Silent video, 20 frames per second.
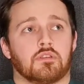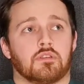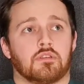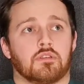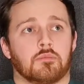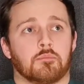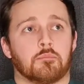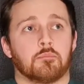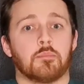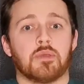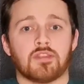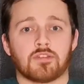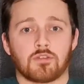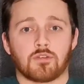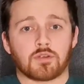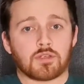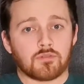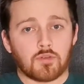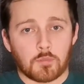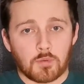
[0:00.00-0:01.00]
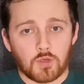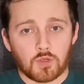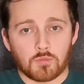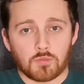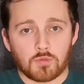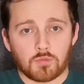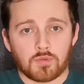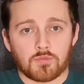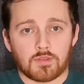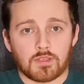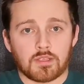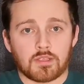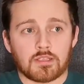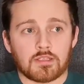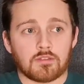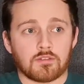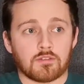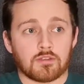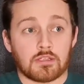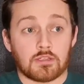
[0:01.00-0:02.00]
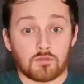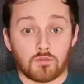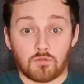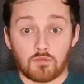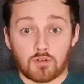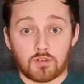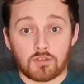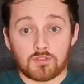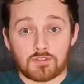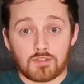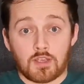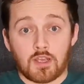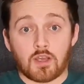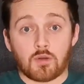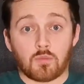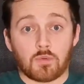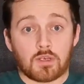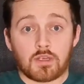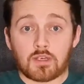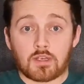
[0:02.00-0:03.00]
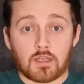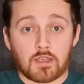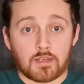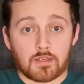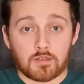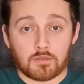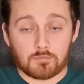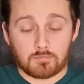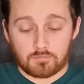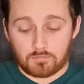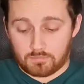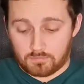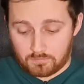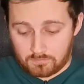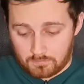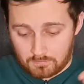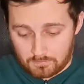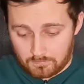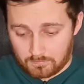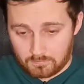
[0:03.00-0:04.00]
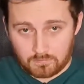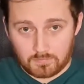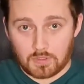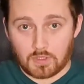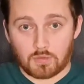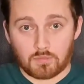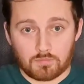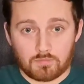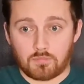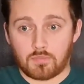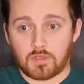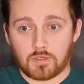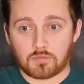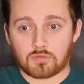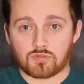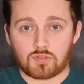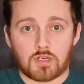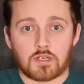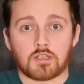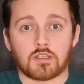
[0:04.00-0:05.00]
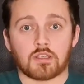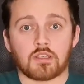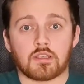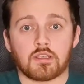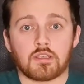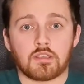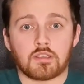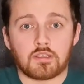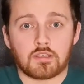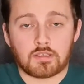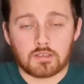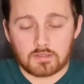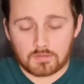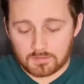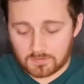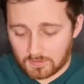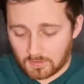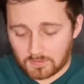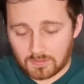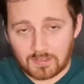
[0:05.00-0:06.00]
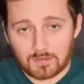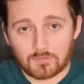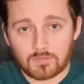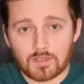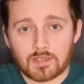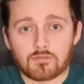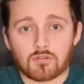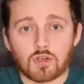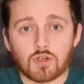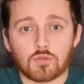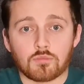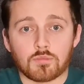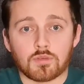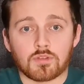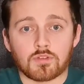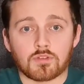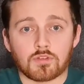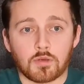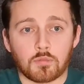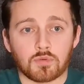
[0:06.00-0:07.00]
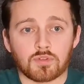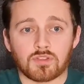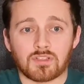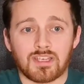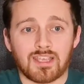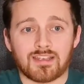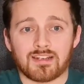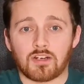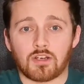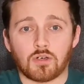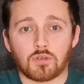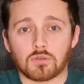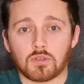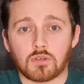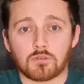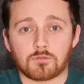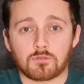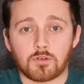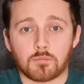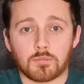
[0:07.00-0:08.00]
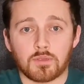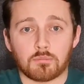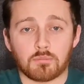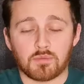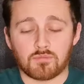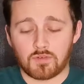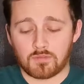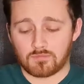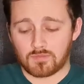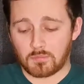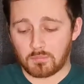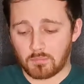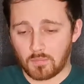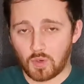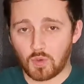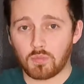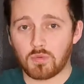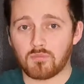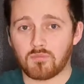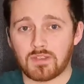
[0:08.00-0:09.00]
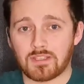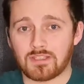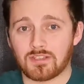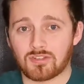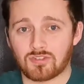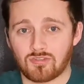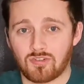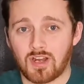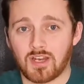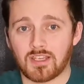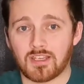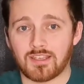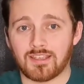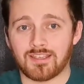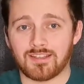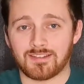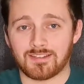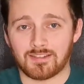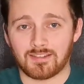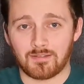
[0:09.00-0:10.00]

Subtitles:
miss on at the moment with it is the very start, when I was trying to suss out the aromas, I wasn't getting a whole lot from it. But then the moment that you try it, it's